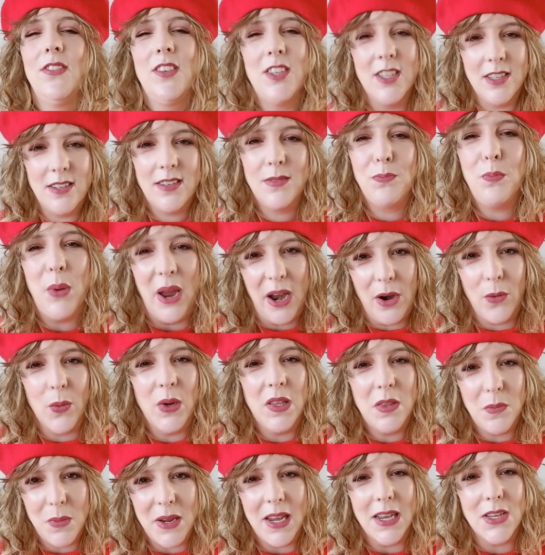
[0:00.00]
just bear
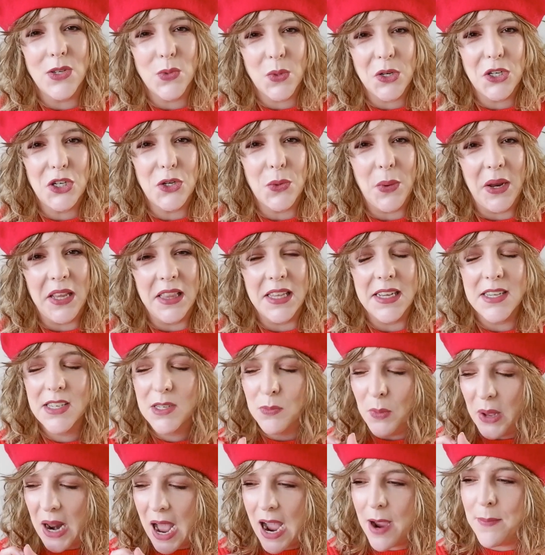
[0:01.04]
with me as we're doing
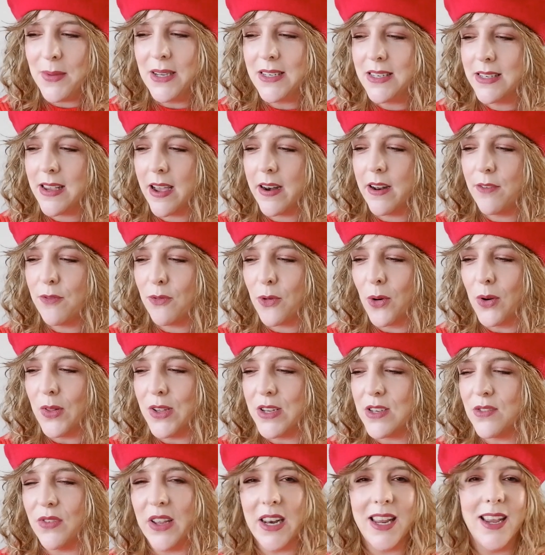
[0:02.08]
this. But I'm excited for
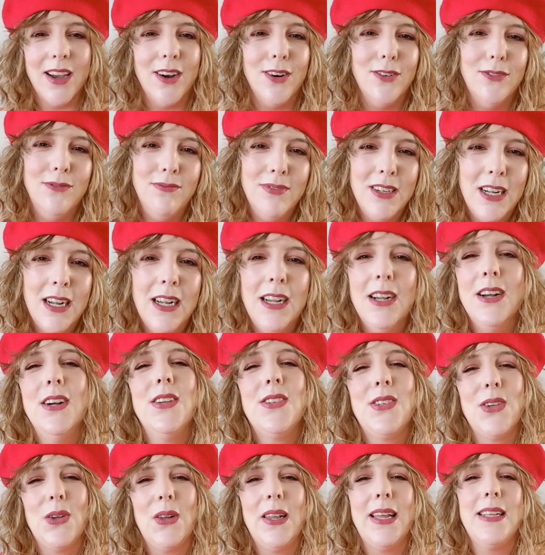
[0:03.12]
this video.
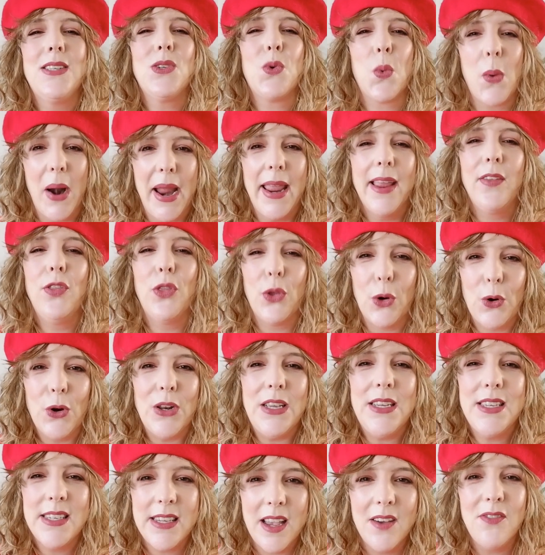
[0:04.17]
So let's rank
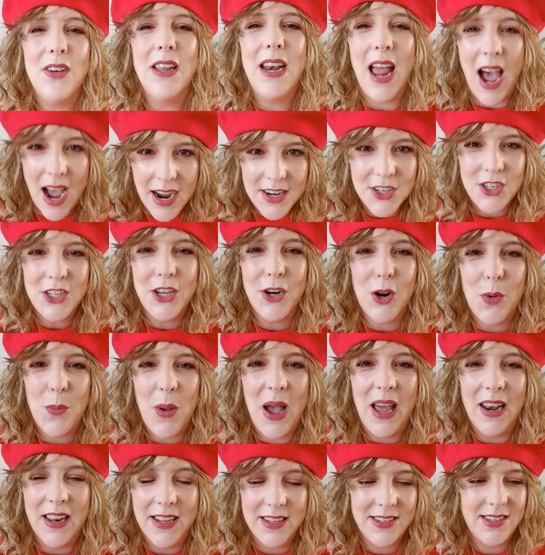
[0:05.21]
37 eyeshadow
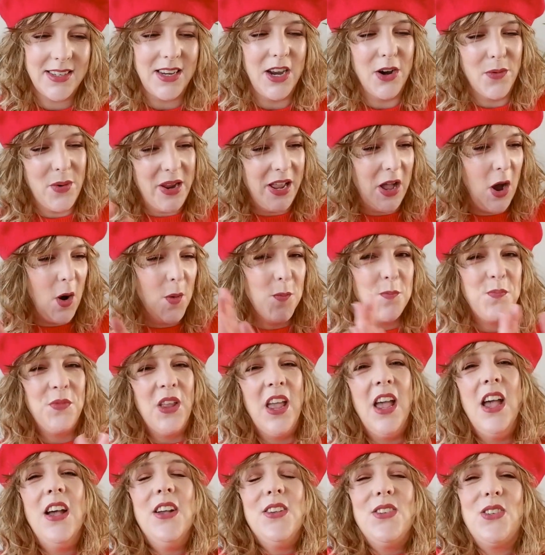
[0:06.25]
palettes. Here we go.
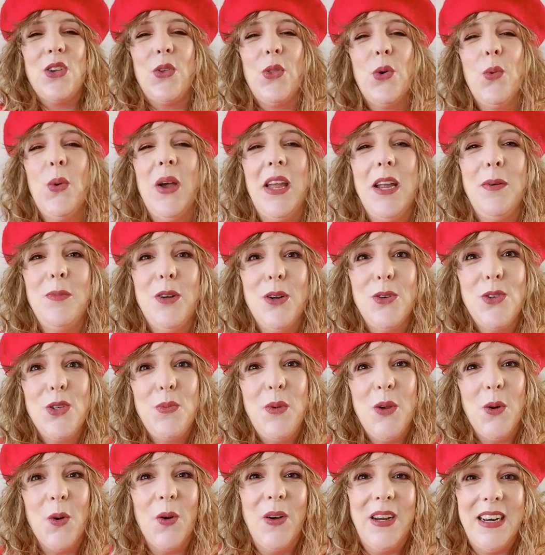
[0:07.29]
So the way I'm going
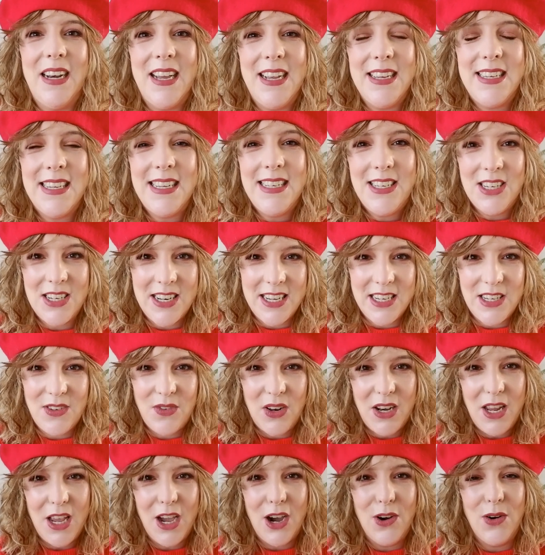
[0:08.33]
to be organizing today's
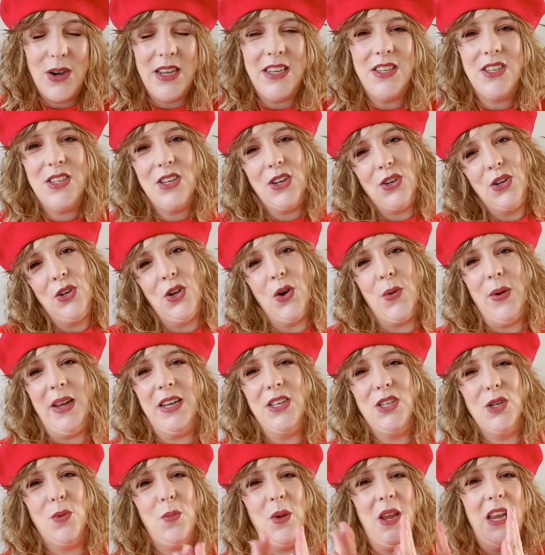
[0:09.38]
video is
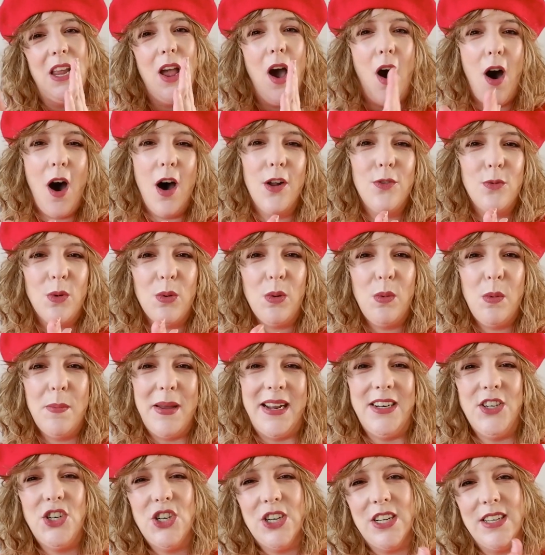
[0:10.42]
going to be honorable
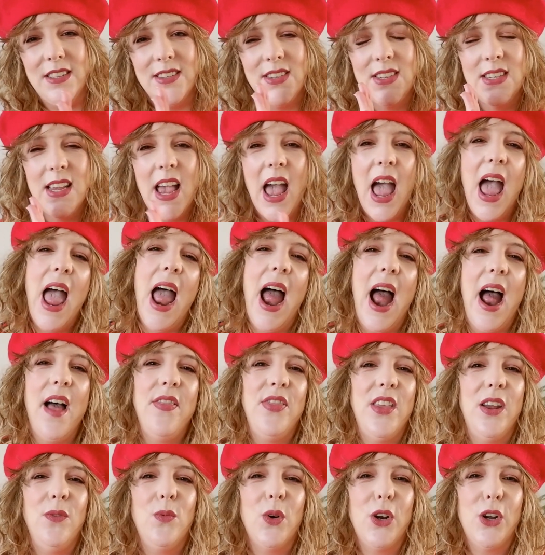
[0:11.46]
mentions,
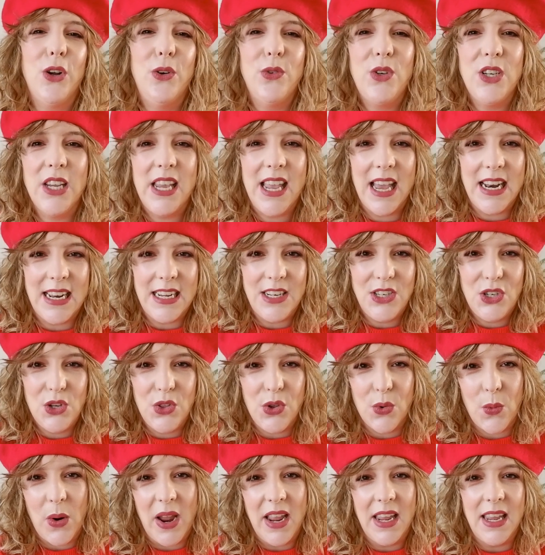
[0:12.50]
and then we're going to get into
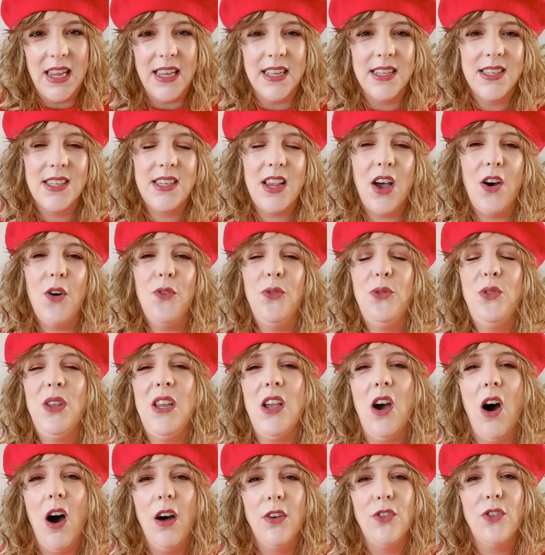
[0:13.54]
the ranking itself.
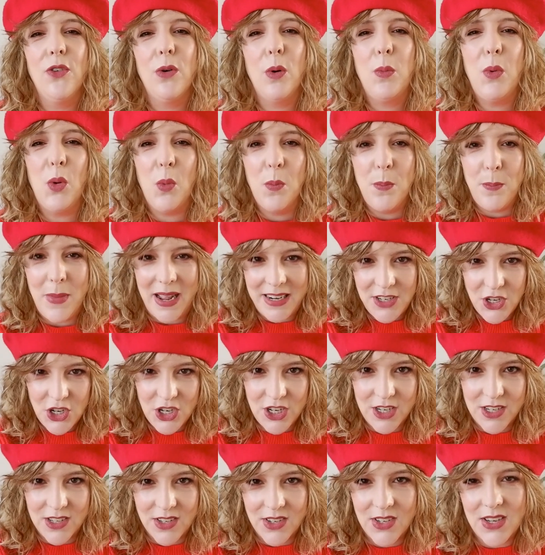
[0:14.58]
The honorable
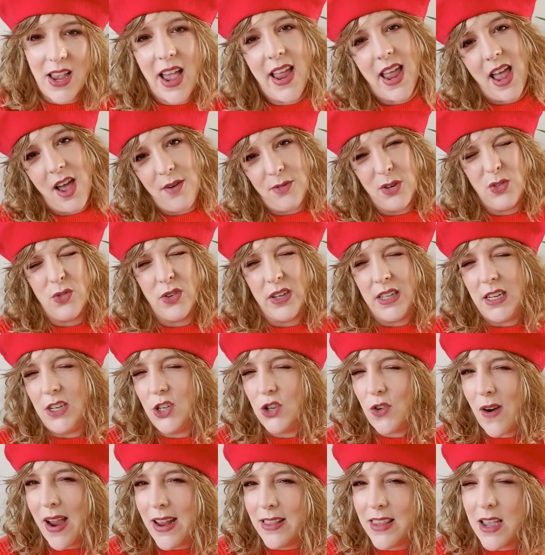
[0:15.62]
mentions, I haven't really
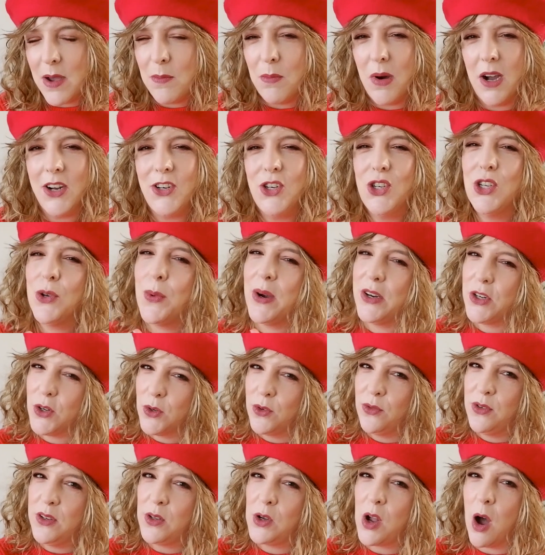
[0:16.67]
tried that much, so I
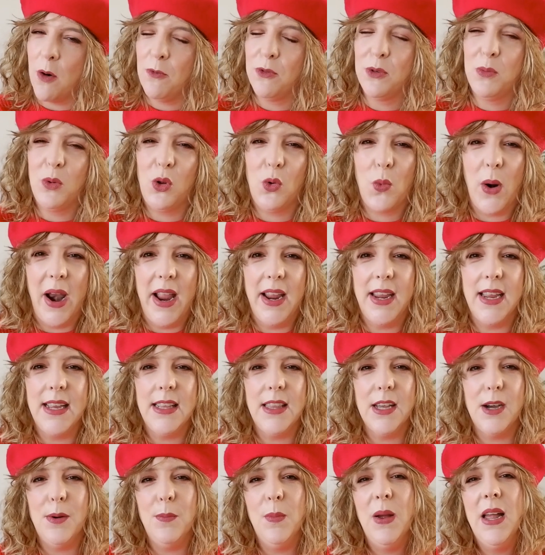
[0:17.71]
don't feel comfortable
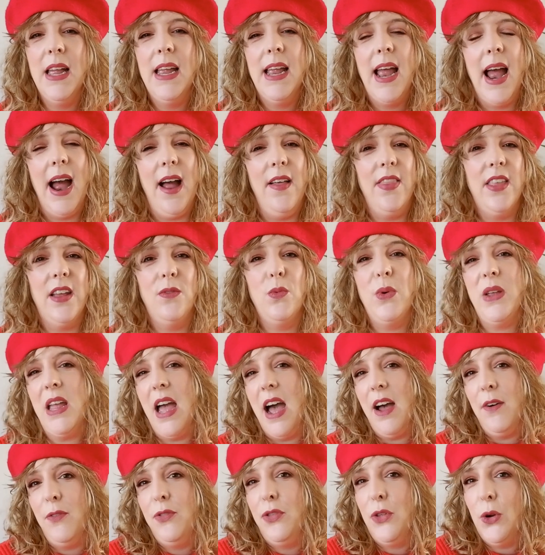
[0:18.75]
ranking them. And then we
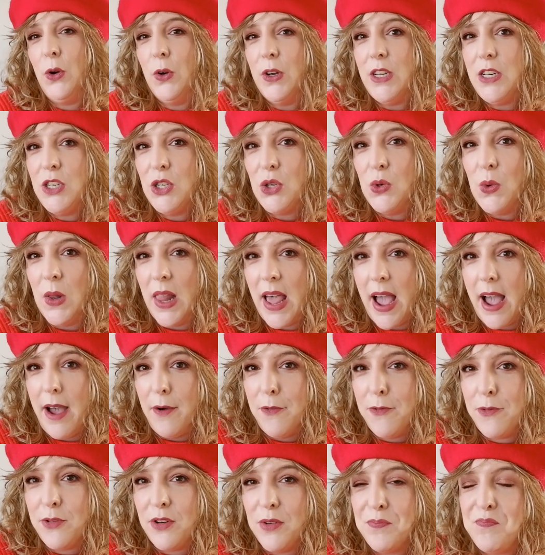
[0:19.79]
have 32
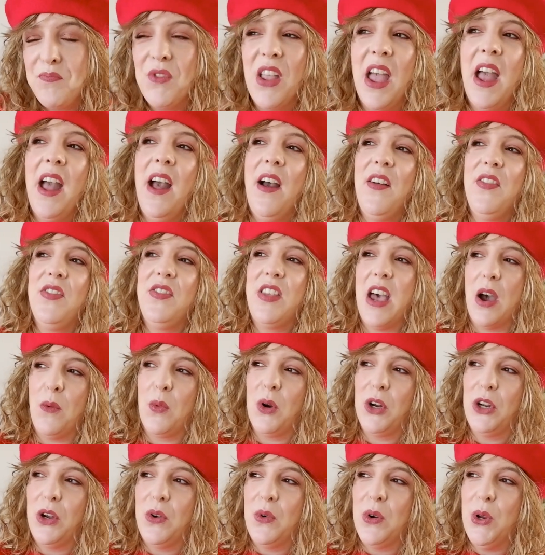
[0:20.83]
left that
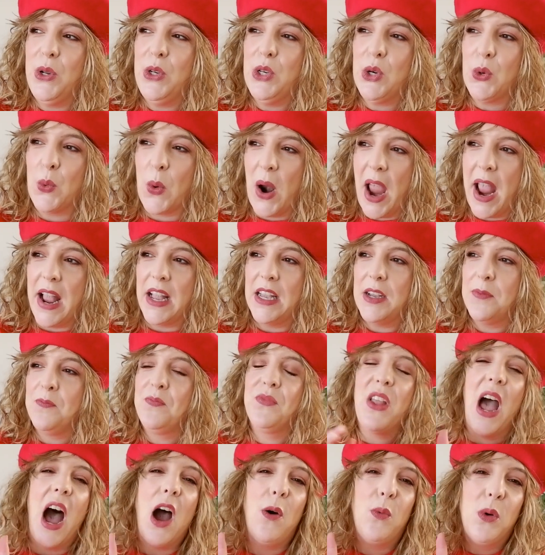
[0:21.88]
we're going to rank.
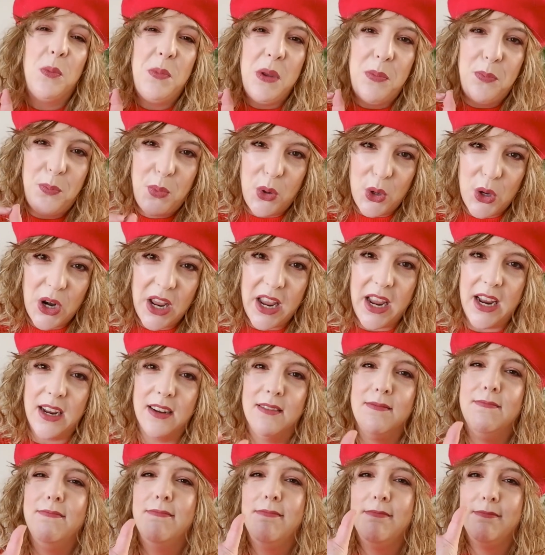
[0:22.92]
I will be
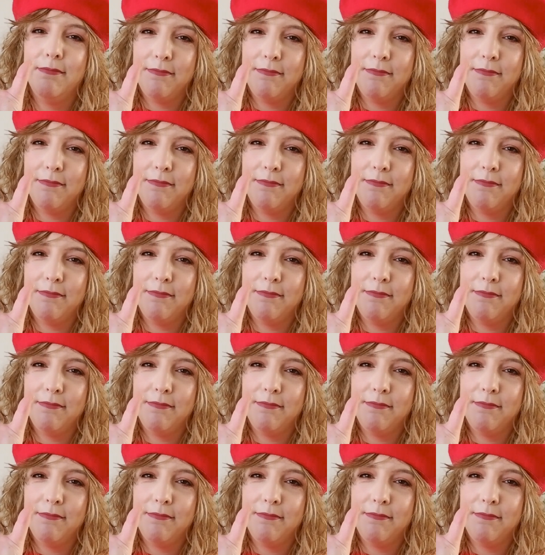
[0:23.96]
putting